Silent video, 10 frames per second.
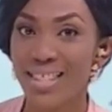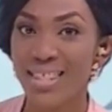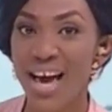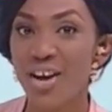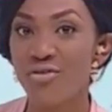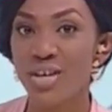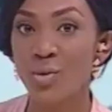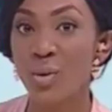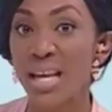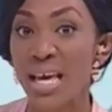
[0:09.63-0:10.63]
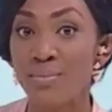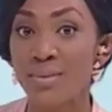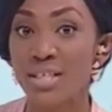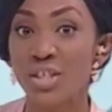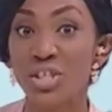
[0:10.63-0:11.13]
The actress who
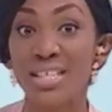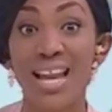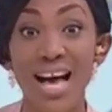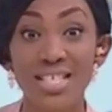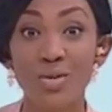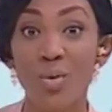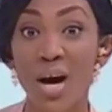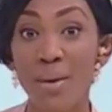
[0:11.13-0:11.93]
claims she last wore